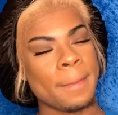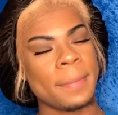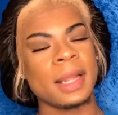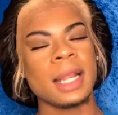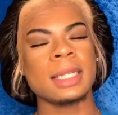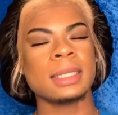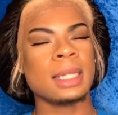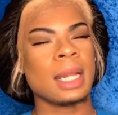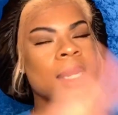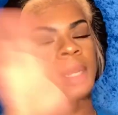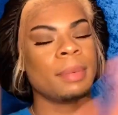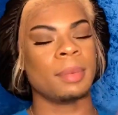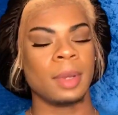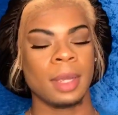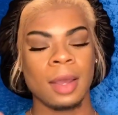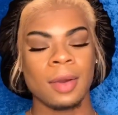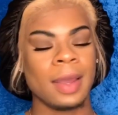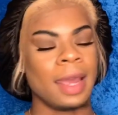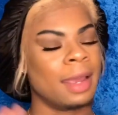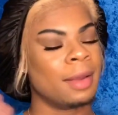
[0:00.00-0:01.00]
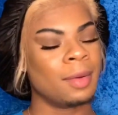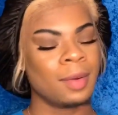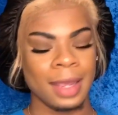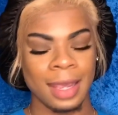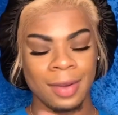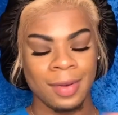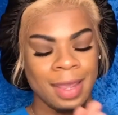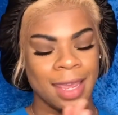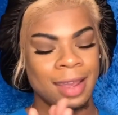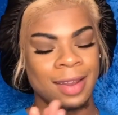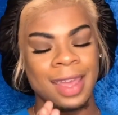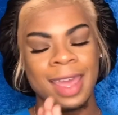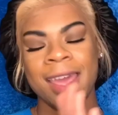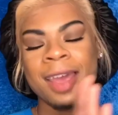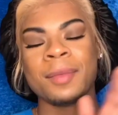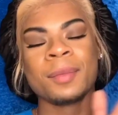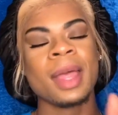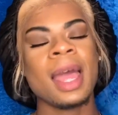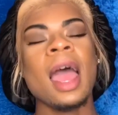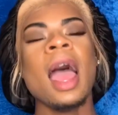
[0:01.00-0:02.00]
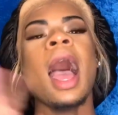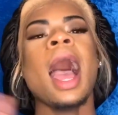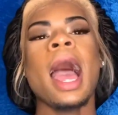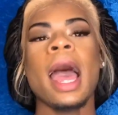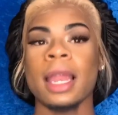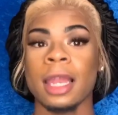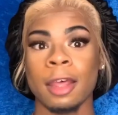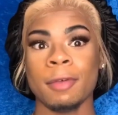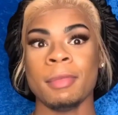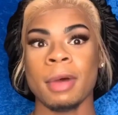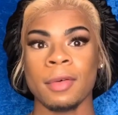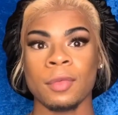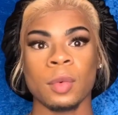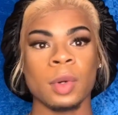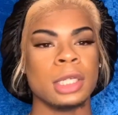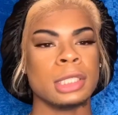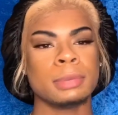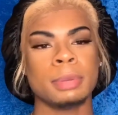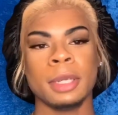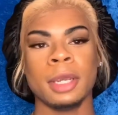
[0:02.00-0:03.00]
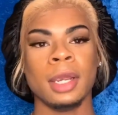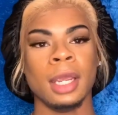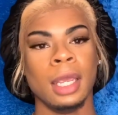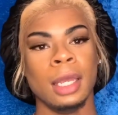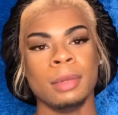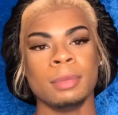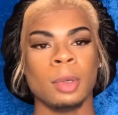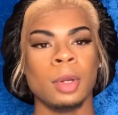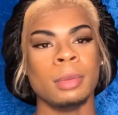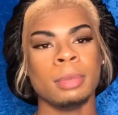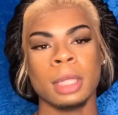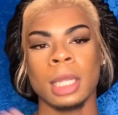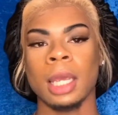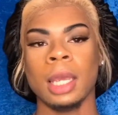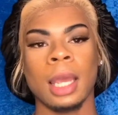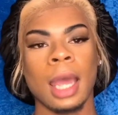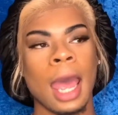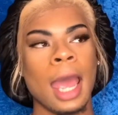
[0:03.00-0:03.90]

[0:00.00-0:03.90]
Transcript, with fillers: But that's not the point. Okay, okay, okay. I love my voice, period. Point blank.